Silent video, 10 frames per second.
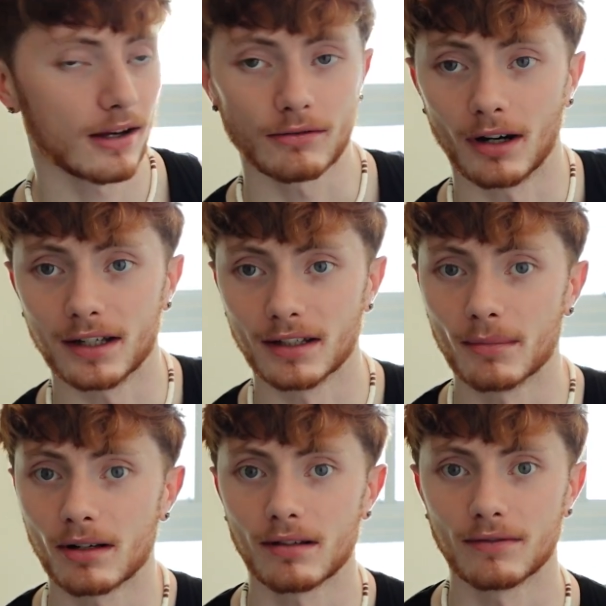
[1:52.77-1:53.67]
right in the
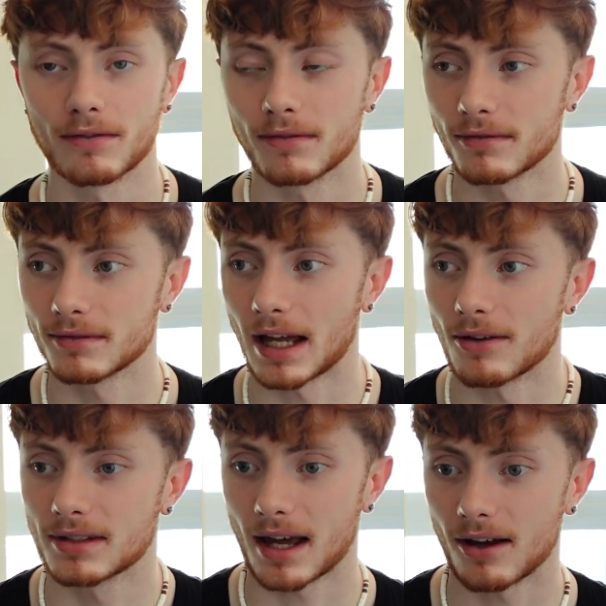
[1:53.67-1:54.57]
middle of
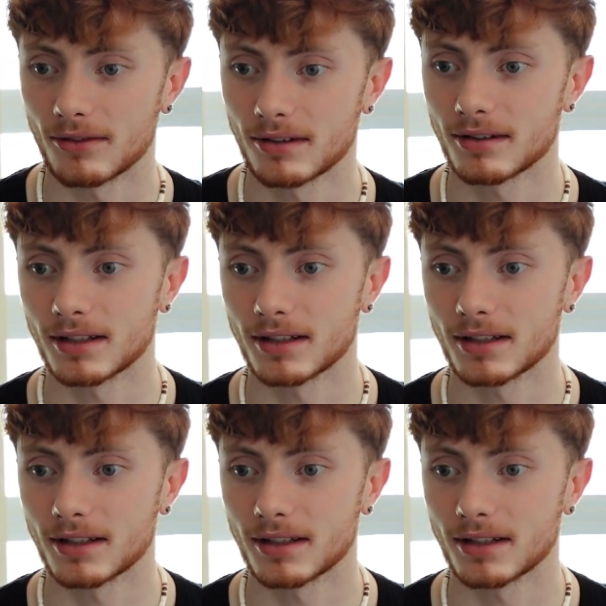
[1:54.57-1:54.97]
downtown